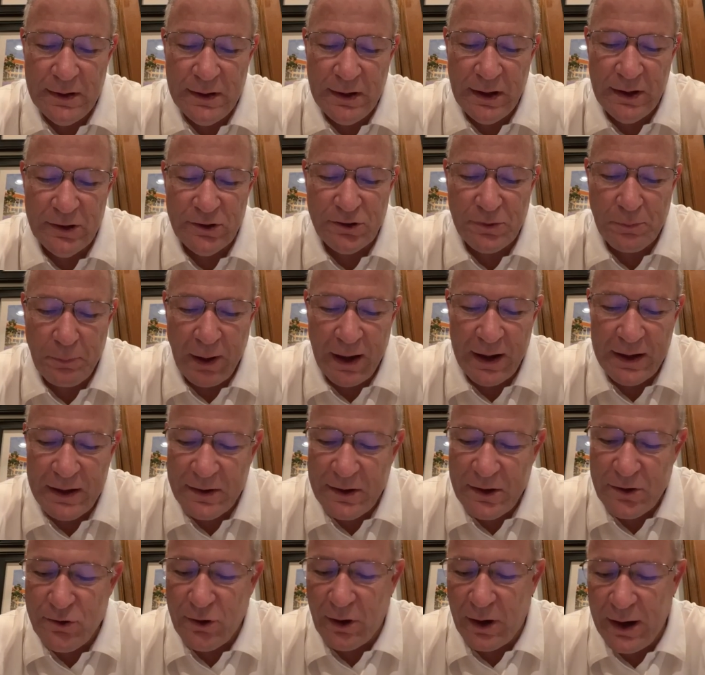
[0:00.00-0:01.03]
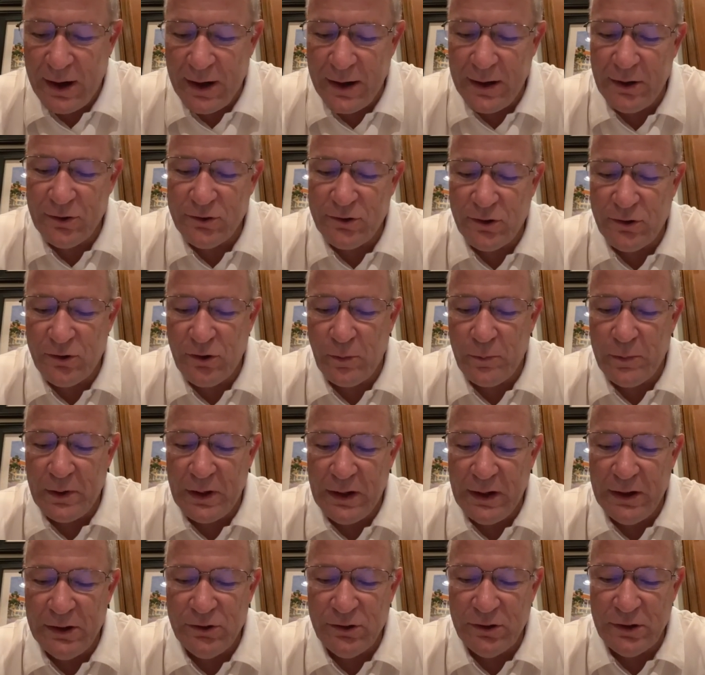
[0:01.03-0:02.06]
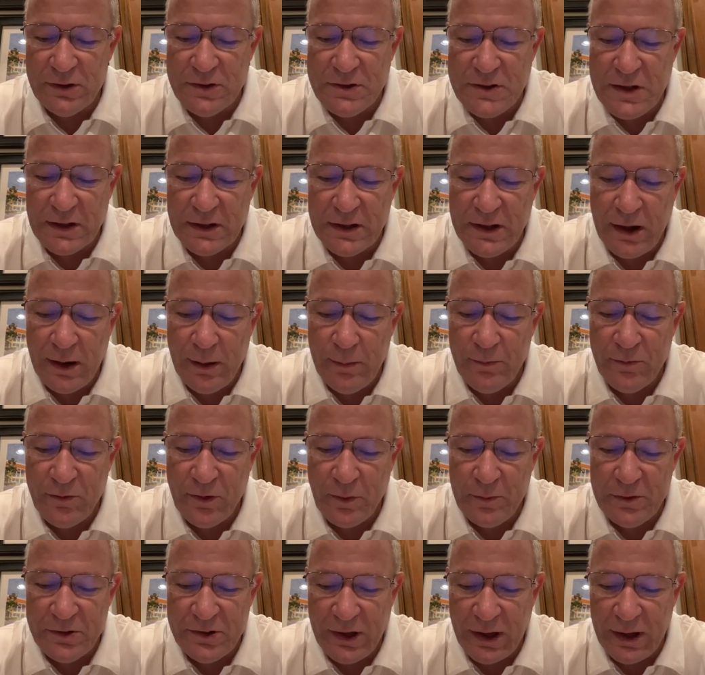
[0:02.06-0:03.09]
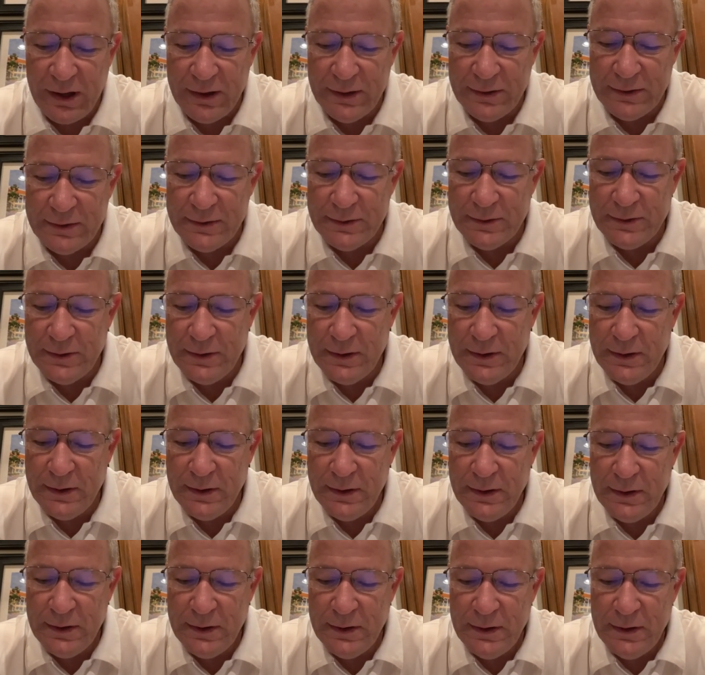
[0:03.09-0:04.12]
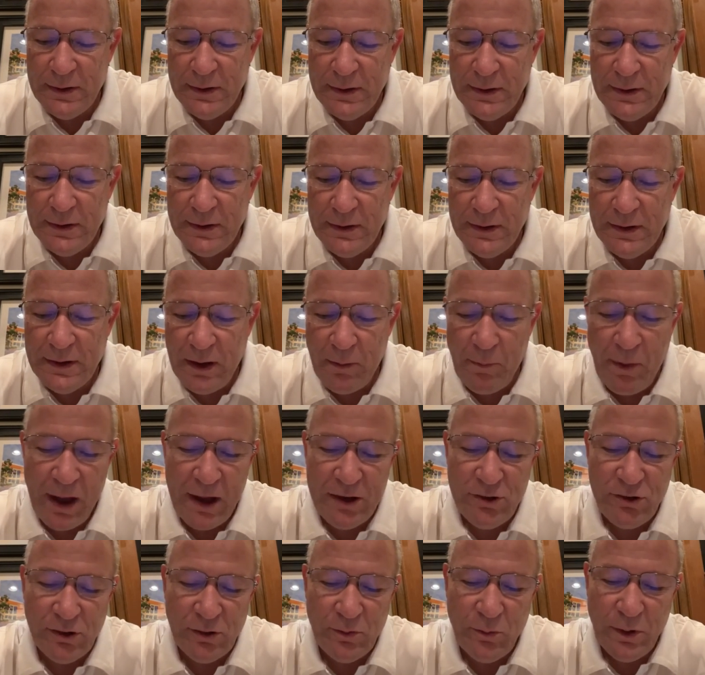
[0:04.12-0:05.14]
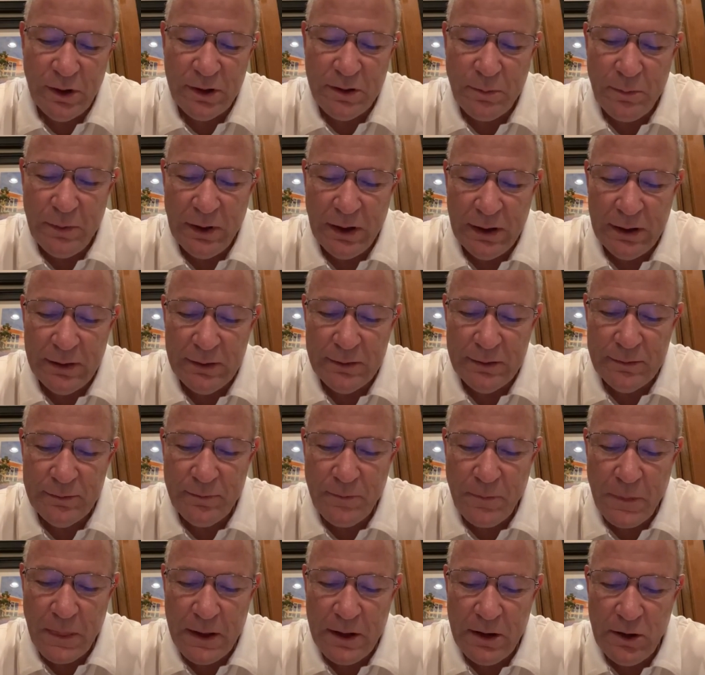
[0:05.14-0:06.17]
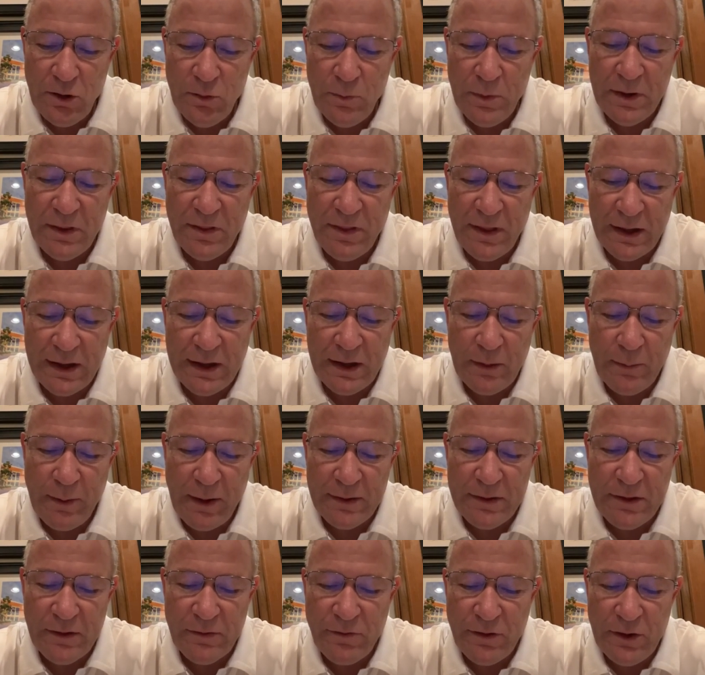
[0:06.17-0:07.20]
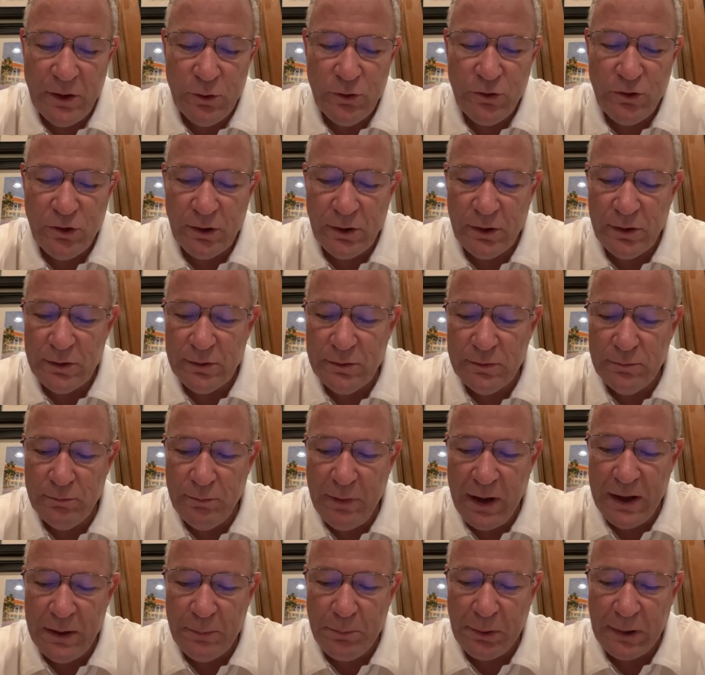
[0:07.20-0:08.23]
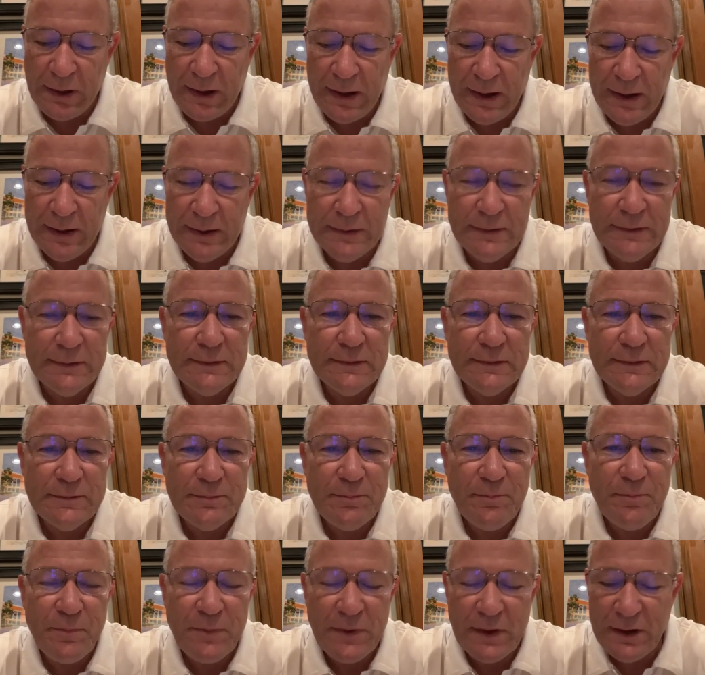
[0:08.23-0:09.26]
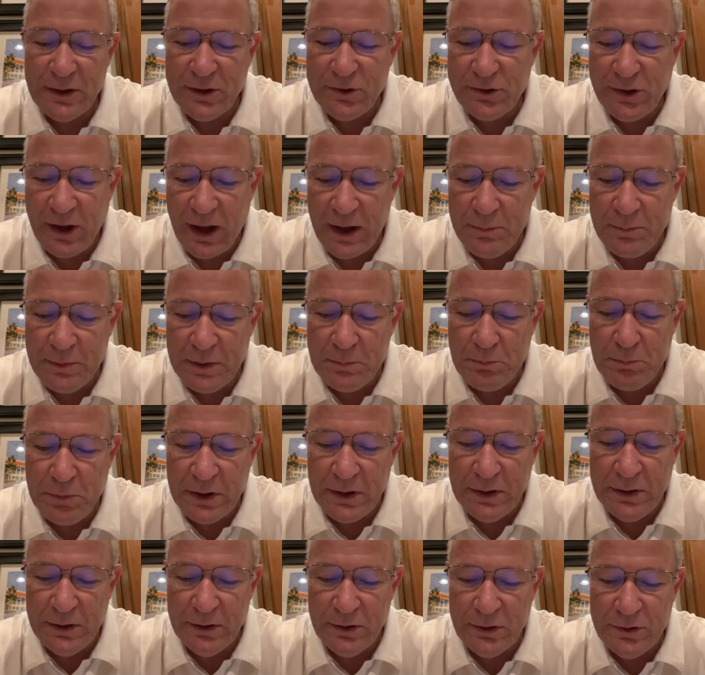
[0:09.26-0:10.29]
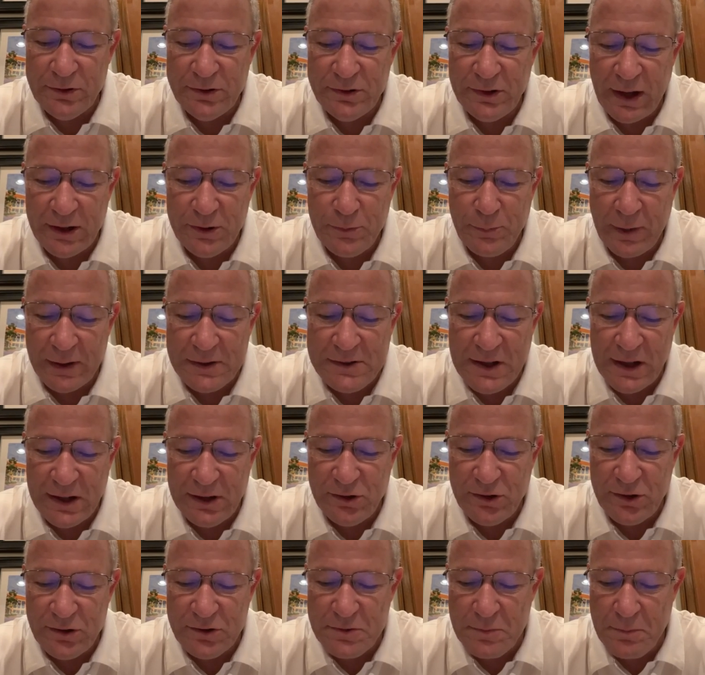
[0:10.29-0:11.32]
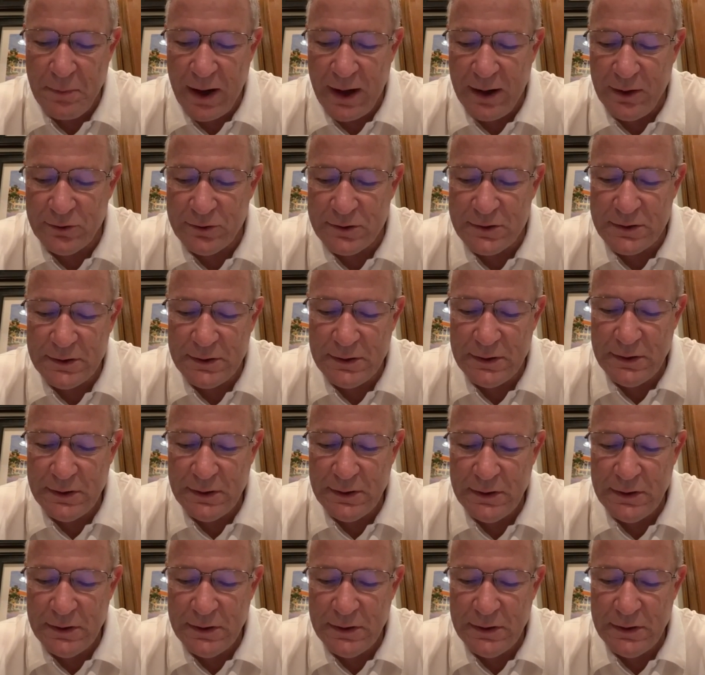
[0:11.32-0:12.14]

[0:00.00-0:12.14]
In spite of the trials and tribulations that come from his hand. Imagine with me, you've been thinking about the future, made a plan. Excitement builds, expectations mount.